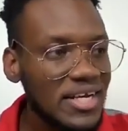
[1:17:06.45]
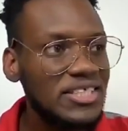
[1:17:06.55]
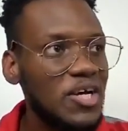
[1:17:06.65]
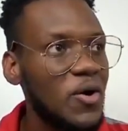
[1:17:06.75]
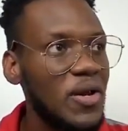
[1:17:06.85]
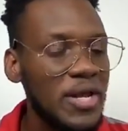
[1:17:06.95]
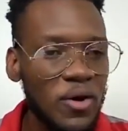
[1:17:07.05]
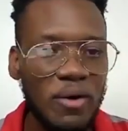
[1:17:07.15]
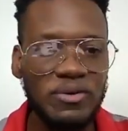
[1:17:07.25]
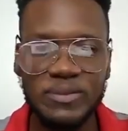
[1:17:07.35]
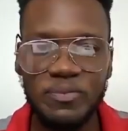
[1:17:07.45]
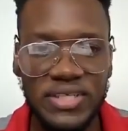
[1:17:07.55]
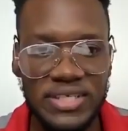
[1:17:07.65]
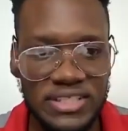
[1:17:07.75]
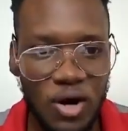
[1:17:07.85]
So, you know, I'm just
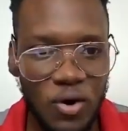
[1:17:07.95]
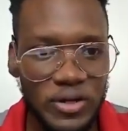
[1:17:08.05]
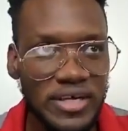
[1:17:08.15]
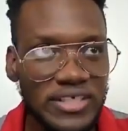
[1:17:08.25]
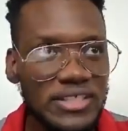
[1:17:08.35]
putting this out there.